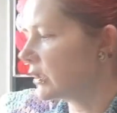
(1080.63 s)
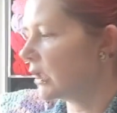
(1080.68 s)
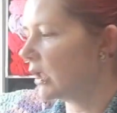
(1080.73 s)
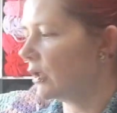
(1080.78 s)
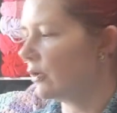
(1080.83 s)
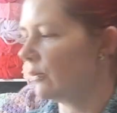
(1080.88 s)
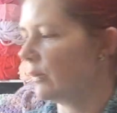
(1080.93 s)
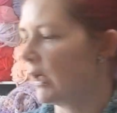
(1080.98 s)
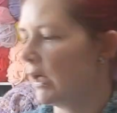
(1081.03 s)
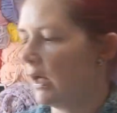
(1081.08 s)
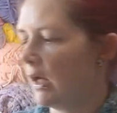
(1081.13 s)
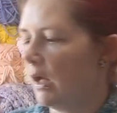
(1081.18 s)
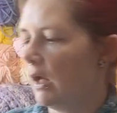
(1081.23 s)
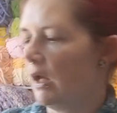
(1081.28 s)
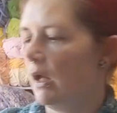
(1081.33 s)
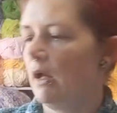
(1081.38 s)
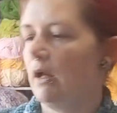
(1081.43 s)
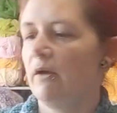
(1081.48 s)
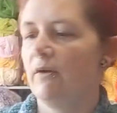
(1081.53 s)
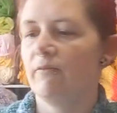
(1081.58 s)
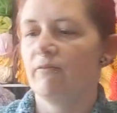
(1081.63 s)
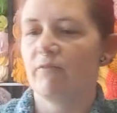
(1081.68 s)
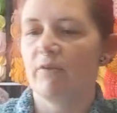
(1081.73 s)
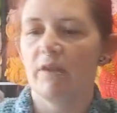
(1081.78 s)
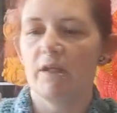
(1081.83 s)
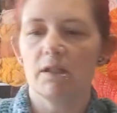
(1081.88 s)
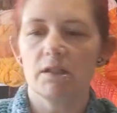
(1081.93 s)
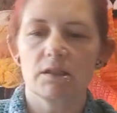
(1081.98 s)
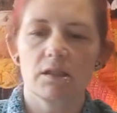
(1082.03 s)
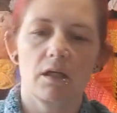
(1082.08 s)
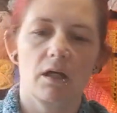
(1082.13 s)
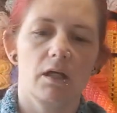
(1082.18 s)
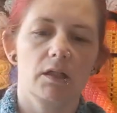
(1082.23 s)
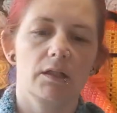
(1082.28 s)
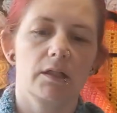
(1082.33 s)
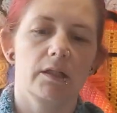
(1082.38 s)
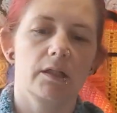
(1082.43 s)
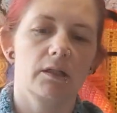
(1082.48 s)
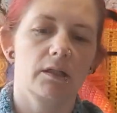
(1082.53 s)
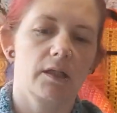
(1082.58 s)
So for this
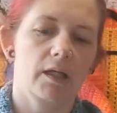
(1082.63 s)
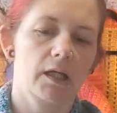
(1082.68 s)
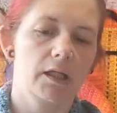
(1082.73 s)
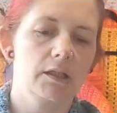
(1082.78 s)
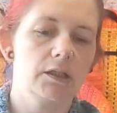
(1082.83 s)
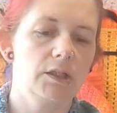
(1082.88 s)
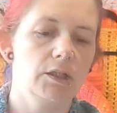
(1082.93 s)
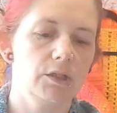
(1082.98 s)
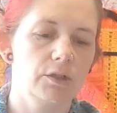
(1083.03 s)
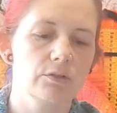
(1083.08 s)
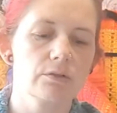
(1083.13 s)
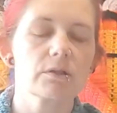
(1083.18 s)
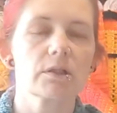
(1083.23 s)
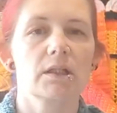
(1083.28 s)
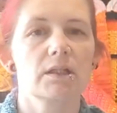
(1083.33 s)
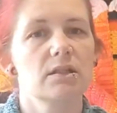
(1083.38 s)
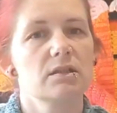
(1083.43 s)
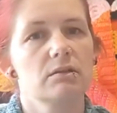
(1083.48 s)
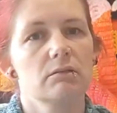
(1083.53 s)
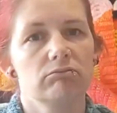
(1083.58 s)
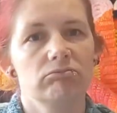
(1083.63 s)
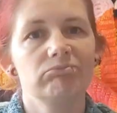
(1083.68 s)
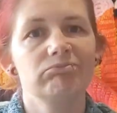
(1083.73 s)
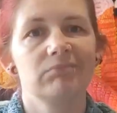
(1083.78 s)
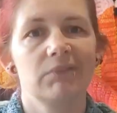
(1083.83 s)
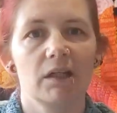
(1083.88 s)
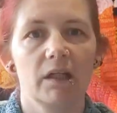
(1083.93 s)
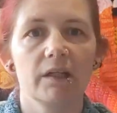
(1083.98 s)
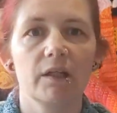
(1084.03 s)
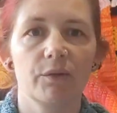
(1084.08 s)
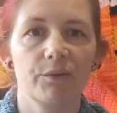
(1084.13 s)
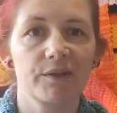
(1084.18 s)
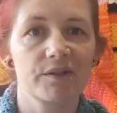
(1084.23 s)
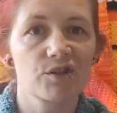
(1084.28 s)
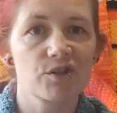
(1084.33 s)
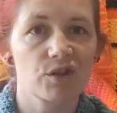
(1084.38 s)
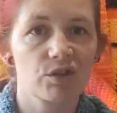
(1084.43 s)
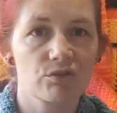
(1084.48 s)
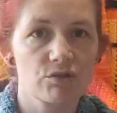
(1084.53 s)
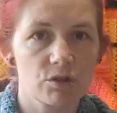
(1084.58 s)
cardigan I know I
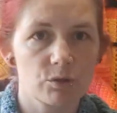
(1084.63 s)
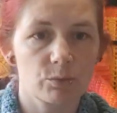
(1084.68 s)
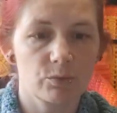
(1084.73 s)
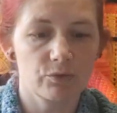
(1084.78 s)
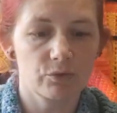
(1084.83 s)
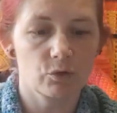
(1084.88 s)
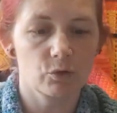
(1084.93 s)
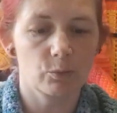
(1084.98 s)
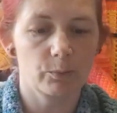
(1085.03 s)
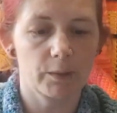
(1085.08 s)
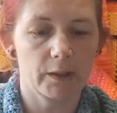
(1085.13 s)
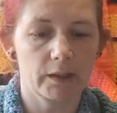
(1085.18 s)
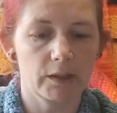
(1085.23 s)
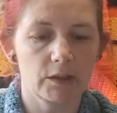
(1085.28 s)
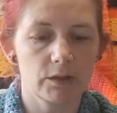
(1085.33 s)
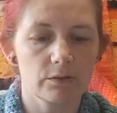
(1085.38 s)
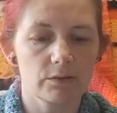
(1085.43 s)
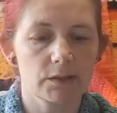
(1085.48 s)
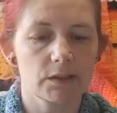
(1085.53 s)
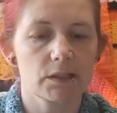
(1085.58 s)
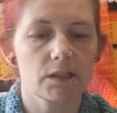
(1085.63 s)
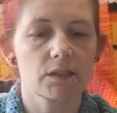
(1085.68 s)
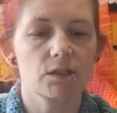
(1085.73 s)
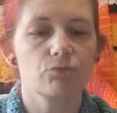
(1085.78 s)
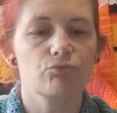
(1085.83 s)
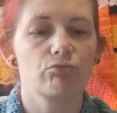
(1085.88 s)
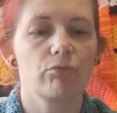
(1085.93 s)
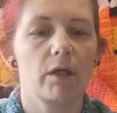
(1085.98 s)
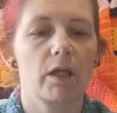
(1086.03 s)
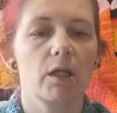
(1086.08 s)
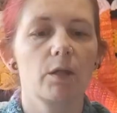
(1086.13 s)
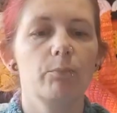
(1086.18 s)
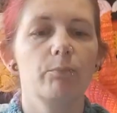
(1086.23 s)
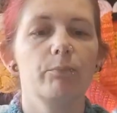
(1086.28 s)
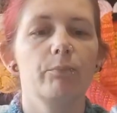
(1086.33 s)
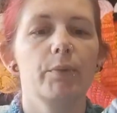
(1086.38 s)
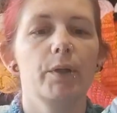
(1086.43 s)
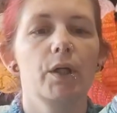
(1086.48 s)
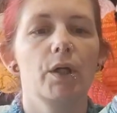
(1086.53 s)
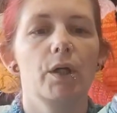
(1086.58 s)
showed you before, but I use this
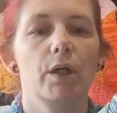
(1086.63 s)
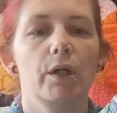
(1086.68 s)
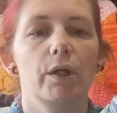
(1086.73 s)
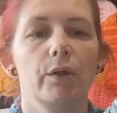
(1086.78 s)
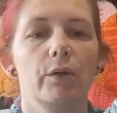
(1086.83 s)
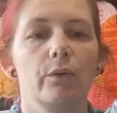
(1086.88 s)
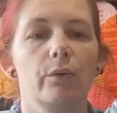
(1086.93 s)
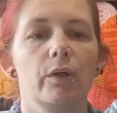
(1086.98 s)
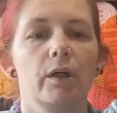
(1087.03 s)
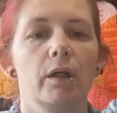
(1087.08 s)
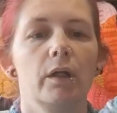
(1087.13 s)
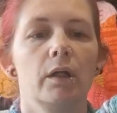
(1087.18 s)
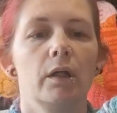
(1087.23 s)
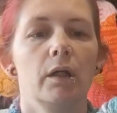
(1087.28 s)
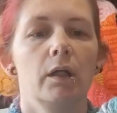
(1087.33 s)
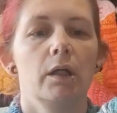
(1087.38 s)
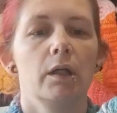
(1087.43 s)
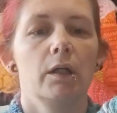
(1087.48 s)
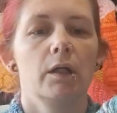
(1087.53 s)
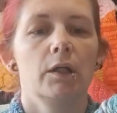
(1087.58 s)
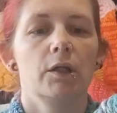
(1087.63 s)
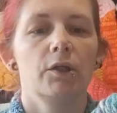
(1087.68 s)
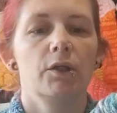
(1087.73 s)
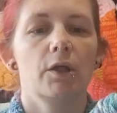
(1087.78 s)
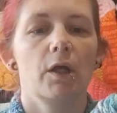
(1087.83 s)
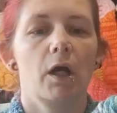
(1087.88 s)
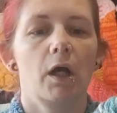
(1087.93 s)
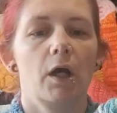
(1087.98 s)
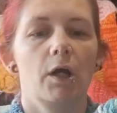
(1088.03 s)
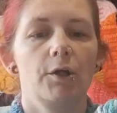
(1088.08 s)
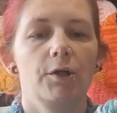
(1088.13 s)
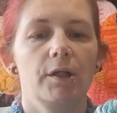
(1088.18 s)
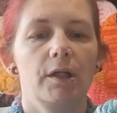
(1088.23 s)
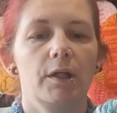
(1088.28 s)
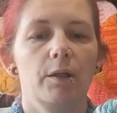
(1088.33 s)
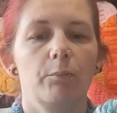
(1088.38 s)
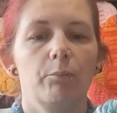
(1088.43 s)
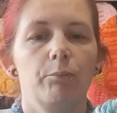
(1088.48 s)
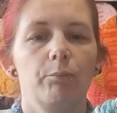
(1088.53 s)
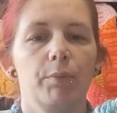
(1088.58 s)
rainbow yarn
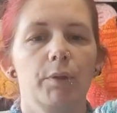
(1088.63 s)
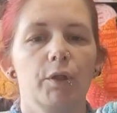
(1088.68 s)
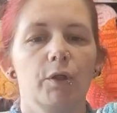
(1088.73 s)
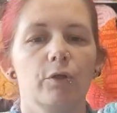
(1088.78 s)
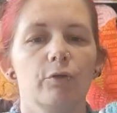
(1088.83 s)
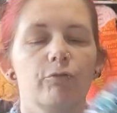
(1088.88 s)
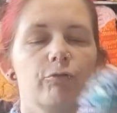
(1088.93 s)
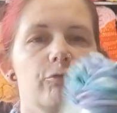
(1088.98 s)
in blue